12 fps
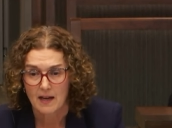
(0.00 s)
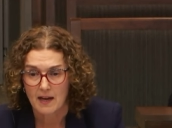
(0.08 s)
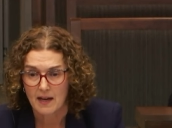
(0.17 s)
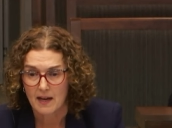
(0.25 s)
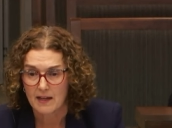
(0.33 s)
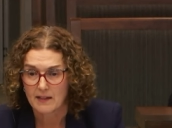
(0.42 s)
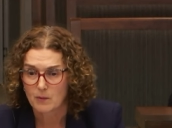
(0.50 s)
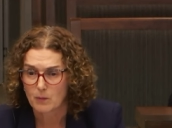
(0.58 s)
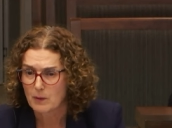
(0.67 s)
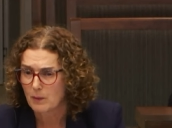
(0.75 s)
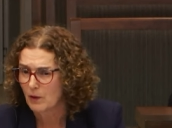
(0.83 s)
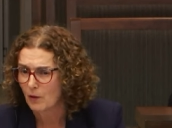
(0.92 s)
And
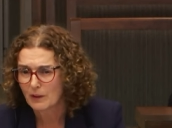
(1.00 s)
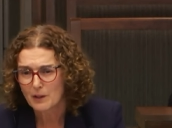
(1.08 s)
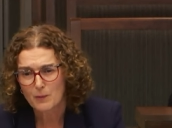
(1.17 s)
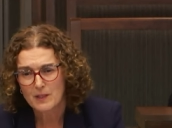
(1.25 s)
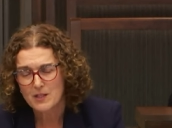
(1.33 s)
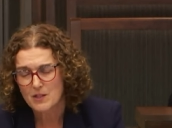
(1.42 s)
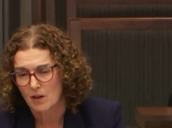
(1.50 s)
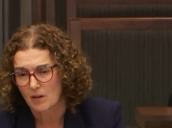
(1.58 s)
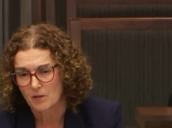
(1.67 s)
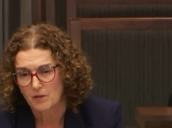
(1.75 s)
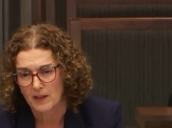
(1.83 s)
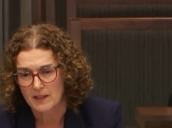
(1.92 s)
we will only
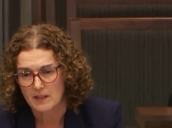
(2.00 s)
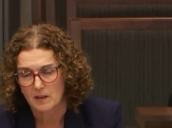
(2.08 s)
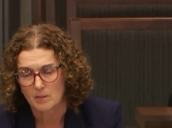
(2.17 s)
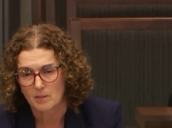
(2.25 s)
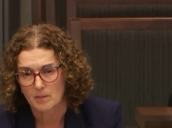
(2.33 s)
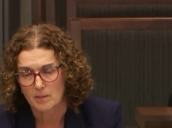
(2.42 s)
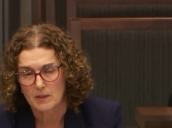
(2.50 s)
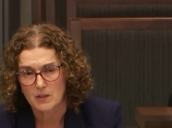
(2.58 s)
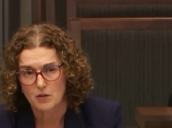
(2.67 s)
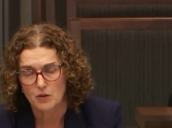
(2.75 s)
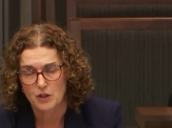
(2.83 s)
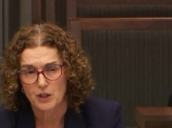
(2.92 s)
restart funding,
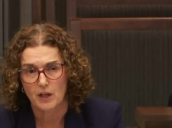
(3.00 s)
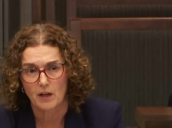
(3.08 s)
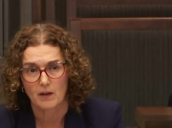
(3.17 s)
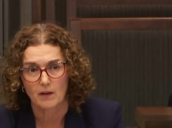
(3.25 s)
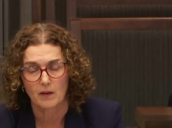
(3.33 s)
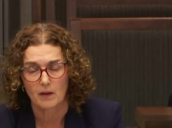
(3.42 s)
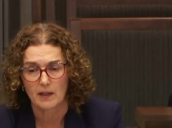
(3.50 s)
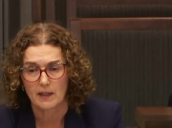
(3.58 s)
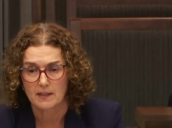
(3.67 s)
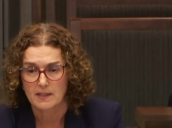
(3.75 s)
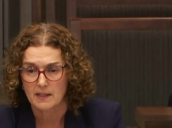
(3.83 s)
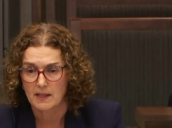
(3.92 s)
Mr. Chair,
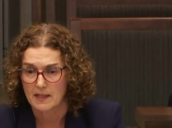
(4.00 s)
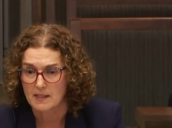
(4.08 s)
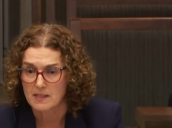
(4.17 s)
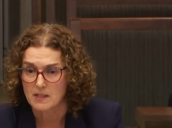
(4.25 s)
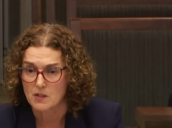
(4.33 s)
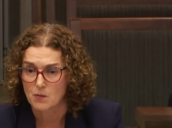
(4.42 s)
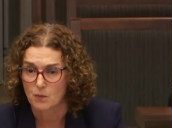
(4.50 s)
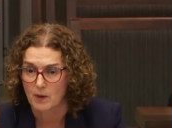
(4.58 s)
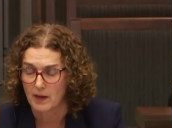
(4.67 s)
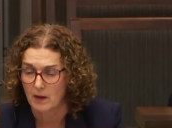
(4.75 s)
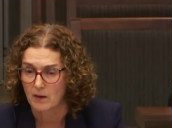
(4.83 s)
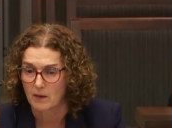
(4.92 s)
in cases
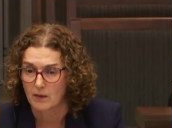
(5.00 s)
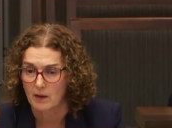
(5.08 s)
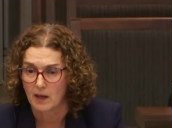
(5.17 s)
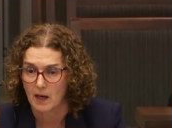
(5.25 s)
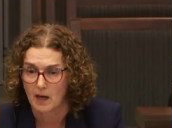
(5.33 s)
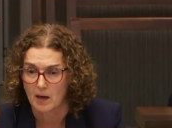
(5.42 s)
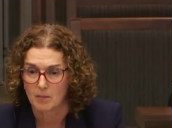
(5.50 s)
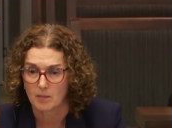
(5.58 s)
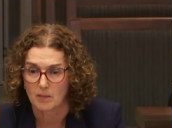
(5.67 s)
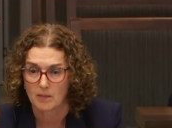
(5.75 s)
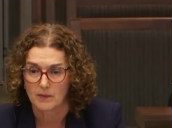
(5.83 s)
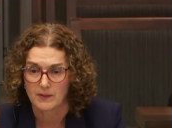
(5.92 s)
where
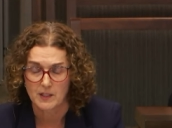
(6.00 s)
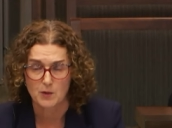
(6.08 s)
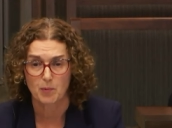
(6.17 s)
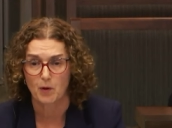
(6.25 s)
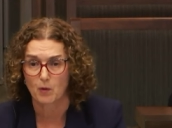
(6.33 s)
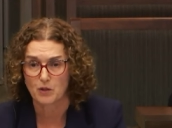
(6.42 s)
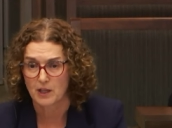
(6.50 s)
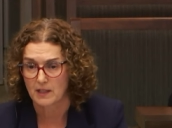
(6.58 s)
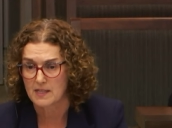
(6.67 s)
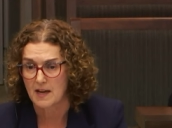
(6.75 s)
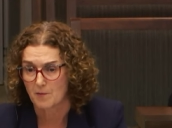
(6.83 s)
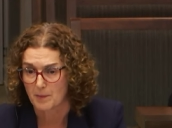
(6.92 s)
um, these
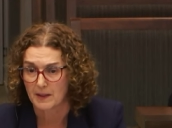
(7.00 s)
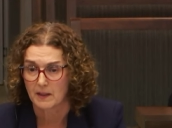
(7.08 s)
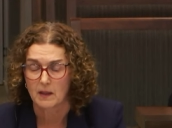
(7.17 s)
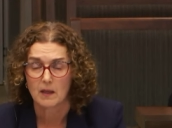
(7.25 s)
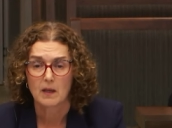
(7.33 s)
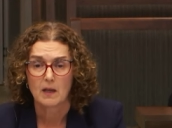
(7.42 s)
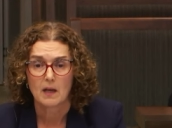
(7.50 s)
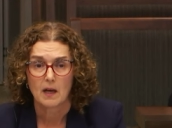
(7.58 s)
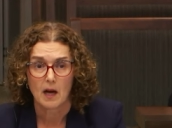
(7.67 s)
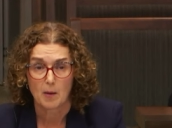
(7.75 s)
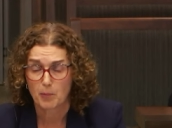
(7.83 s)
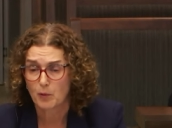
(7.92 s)
projects have been
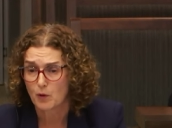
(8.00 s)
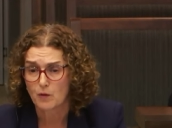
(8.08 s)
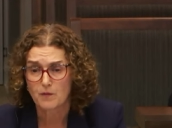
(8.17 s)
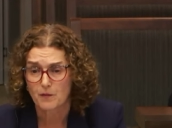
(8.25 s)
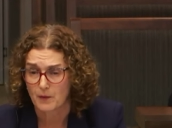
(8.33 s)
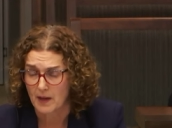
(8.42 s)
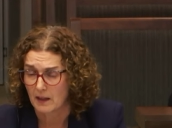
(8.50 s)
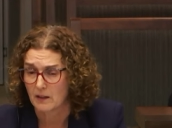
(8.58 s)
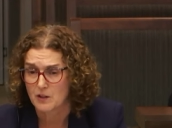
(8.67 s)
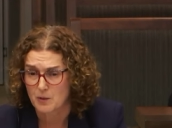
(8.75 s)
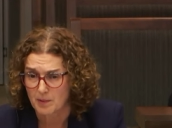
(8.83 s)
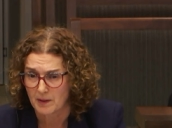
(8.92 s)
approved for
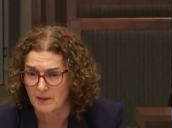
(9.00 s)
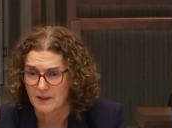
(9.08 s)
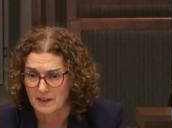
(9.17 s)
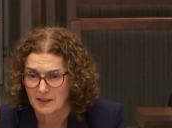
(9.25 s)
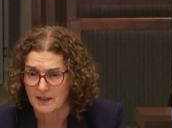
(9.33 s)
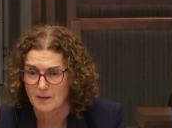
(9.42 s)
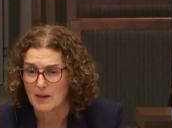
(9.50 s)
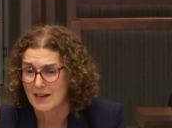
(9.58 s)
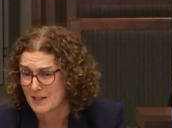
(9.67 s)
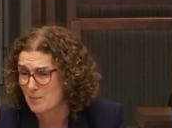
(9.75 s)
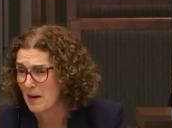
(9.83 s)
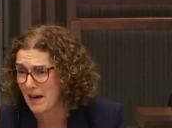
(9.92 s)
eligibility
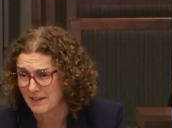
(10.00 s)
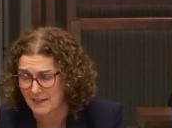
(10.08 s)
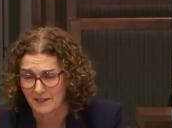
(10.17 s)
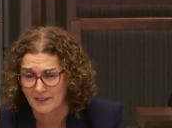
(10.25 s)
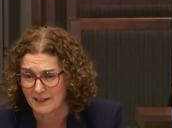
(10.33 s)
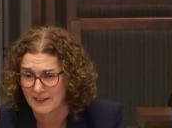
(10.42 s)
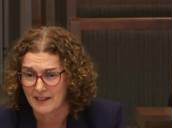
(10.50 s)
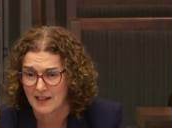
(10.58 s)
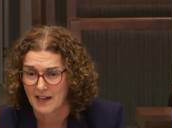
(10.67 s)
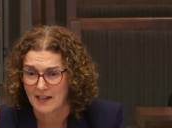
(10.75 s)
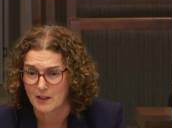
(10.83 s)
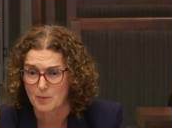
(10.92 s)
independently,
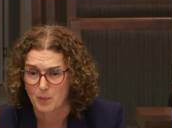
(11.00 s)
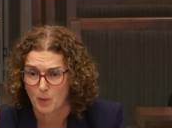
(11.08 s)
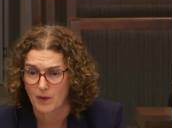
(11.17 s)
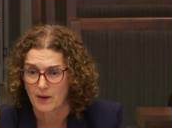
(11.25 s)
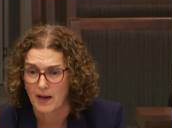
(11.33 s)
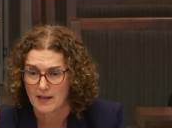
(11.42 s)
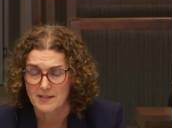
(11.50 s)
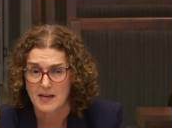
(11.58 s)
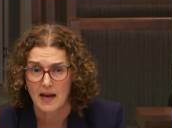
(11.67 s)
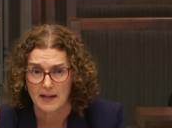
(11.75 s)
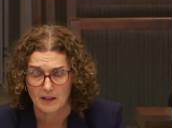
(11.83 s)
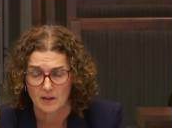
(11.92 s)
and the board has
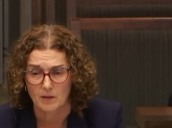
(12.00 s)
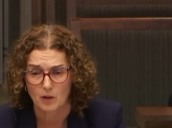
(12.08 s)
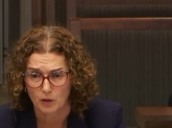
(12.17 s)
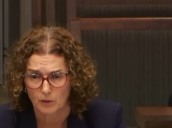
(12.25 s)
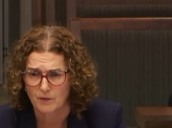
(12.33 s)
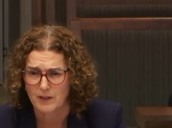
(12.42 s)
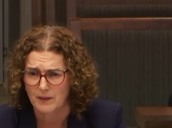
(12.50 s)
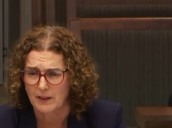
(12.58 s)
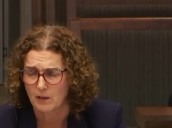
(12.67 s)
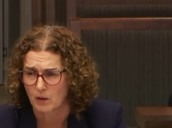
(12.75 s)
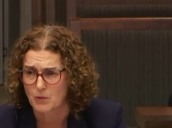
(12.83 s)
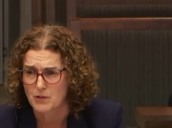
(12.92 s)
had a cl-
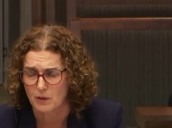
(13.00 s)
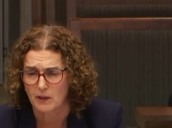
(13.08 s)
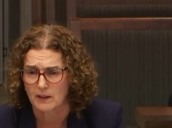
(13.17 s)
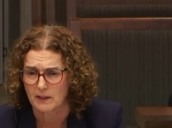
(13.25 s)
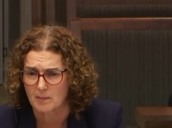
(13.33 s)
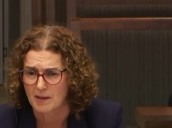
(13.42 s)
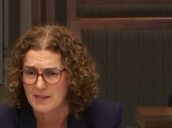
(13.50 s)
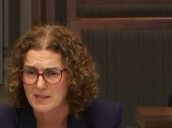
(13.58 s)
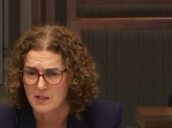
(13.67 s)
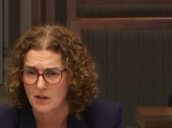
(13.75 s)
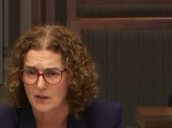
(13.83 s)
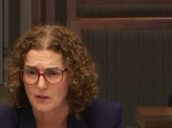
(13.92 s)
very close look at them as
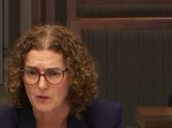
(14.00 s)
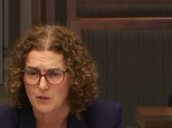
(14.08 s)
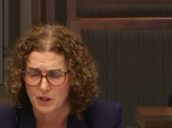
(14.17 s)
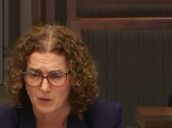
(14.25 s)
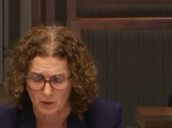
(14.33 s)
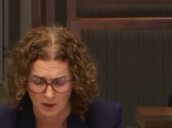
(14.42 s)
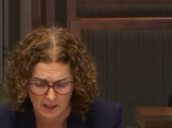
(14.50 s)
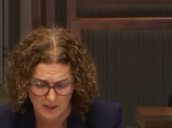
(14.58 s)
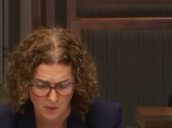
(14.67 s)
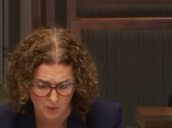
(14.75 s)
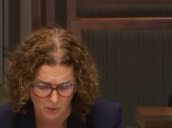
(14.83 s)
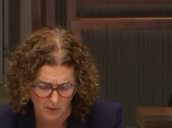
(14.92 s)
the Auditor General has